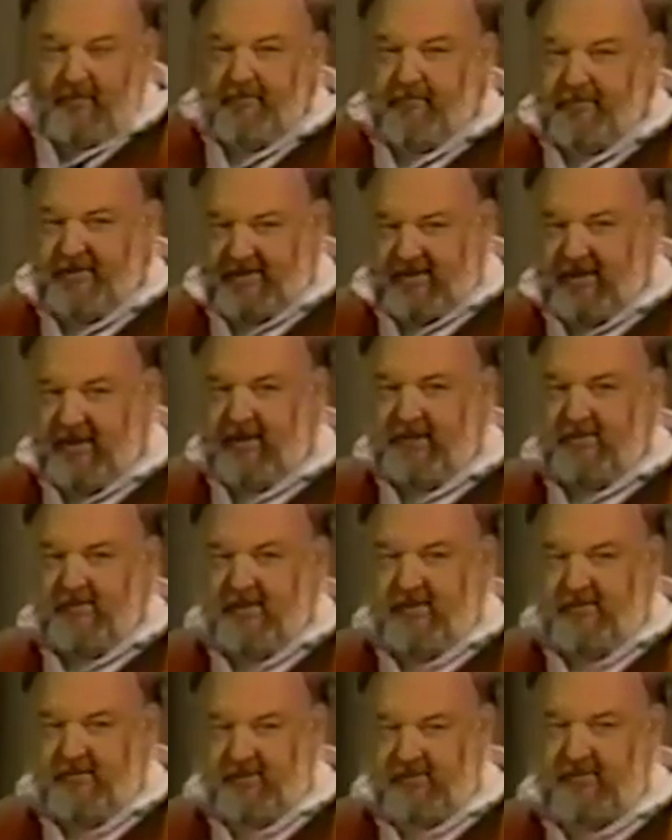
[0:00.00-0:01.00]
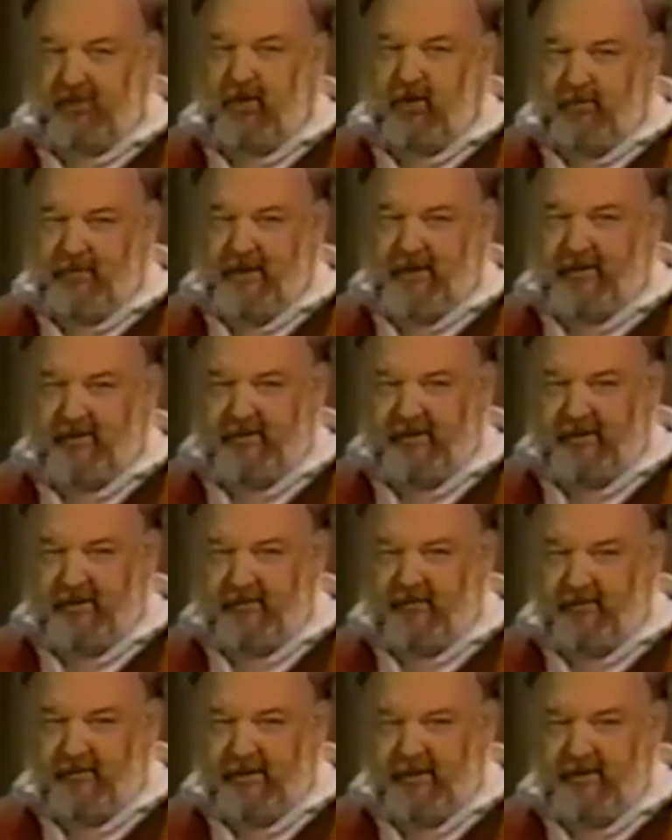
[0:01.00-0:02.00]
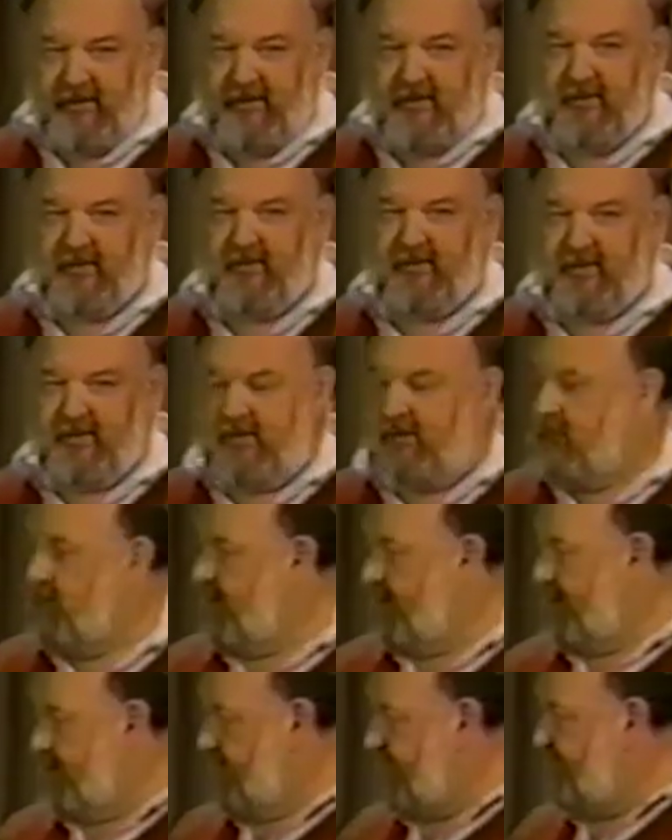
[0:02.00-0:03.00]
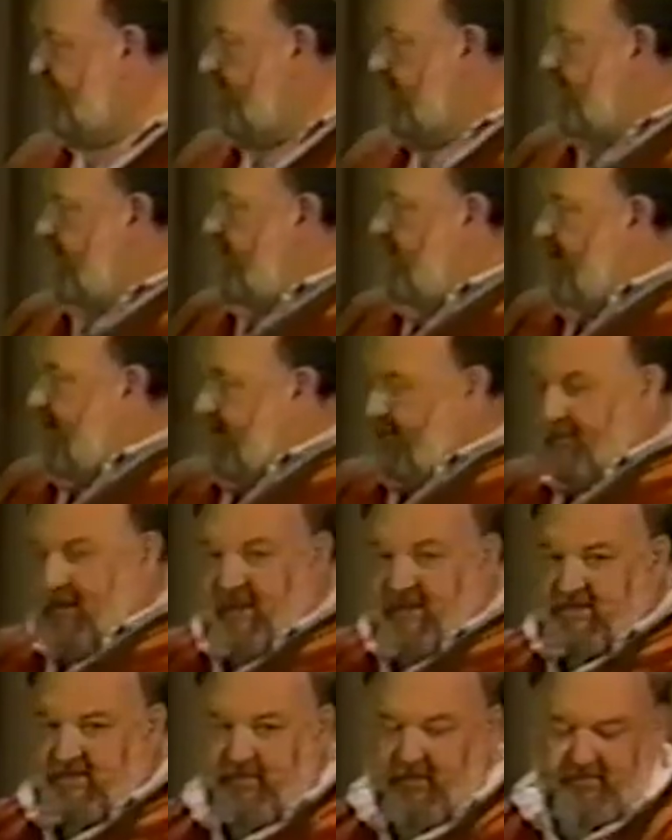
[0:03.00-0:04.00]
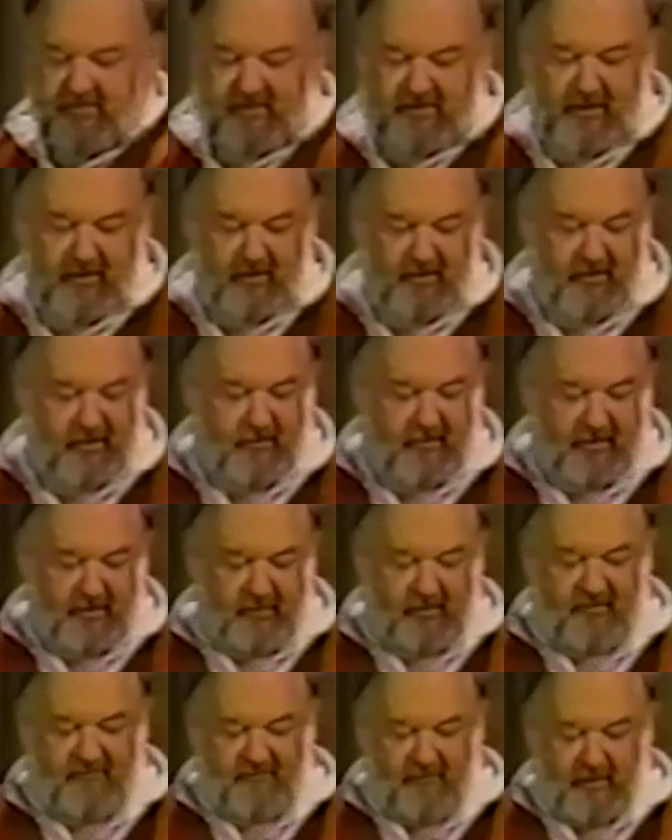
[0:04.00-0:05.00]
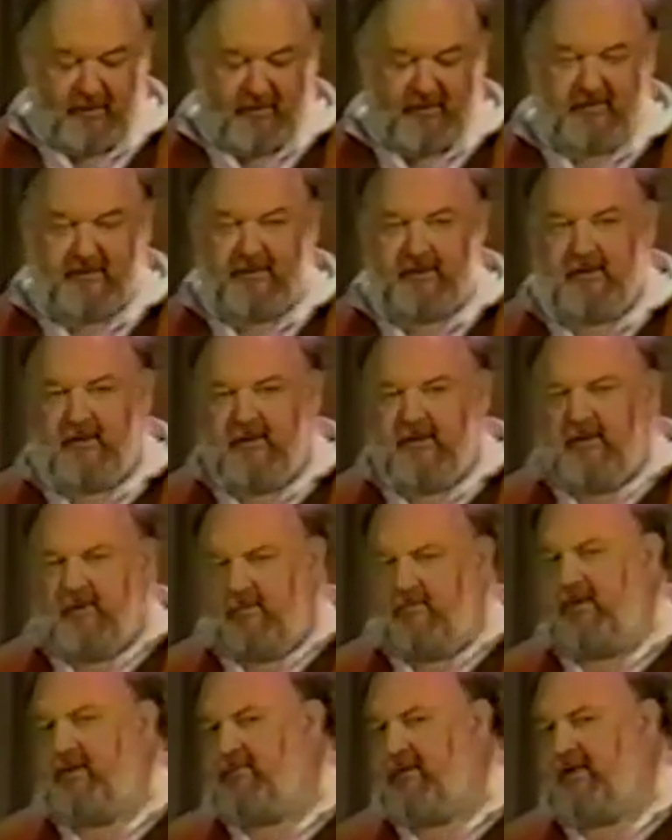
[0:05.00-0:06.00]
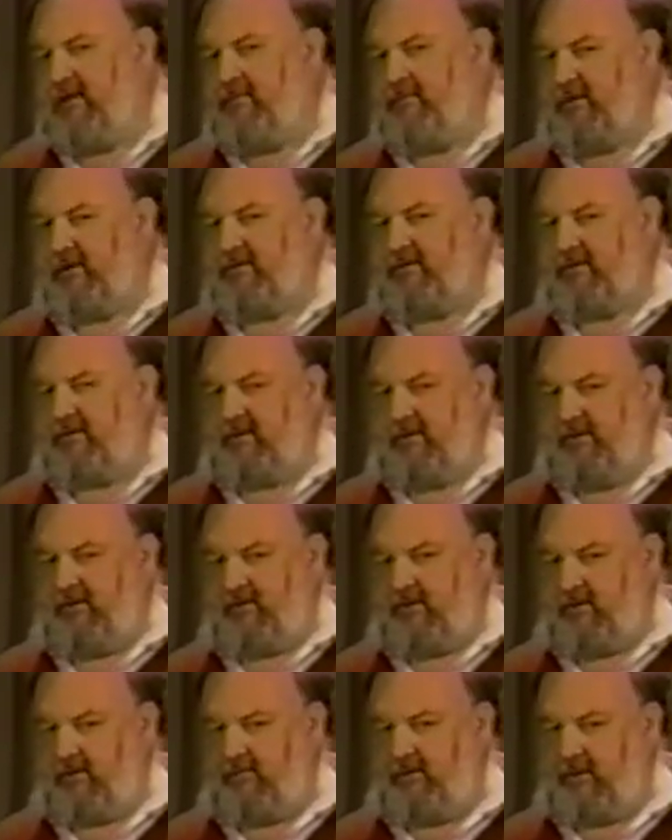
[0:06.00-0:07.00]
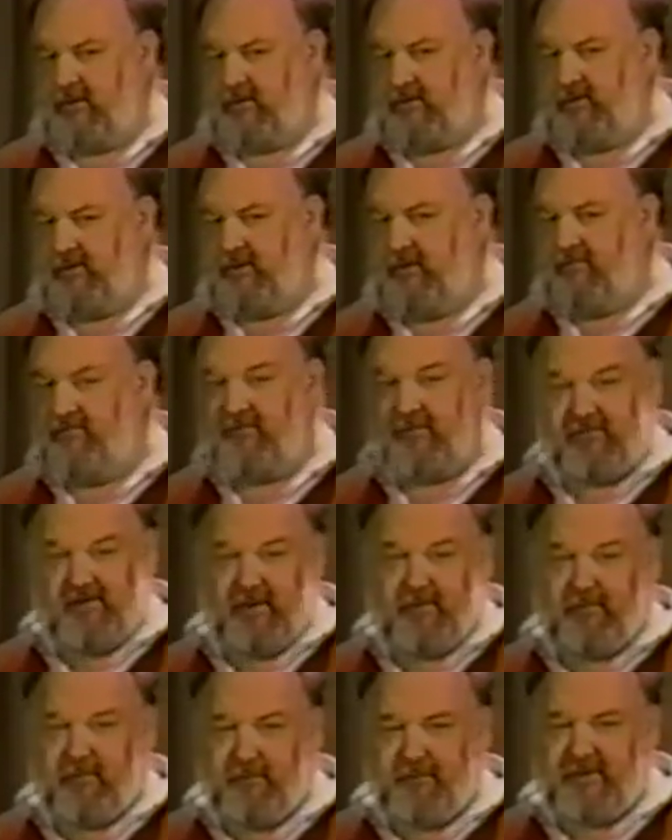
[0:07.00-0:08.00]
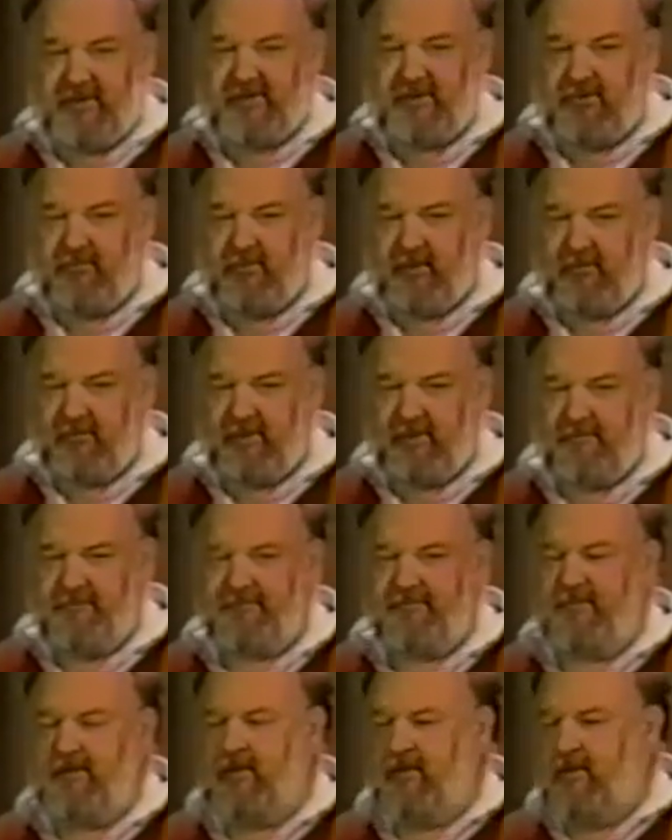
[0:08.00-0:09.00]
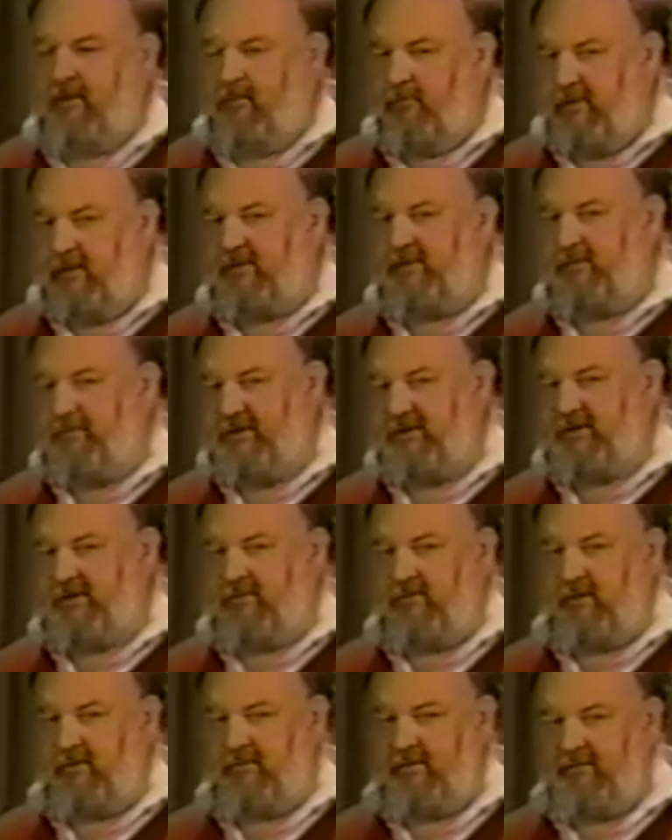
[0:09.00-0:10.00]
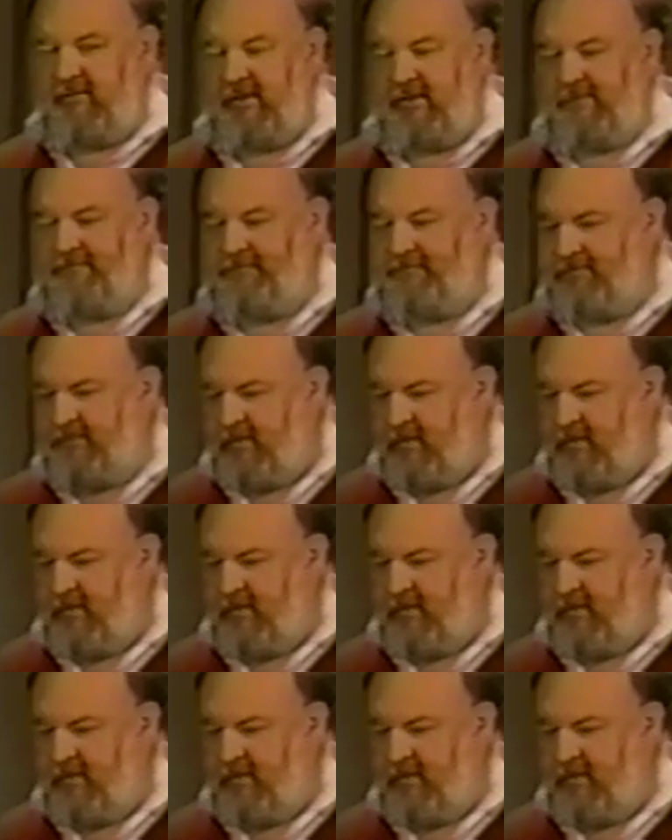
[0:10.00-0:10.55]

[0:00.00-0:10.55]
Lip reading: Besides the stall pattern on the wing that you want to look for, and maximum CL that you want to look for on the thing, there may be a couple other things that are critical to you. For example, pitching moment. What does the pitching moment mean?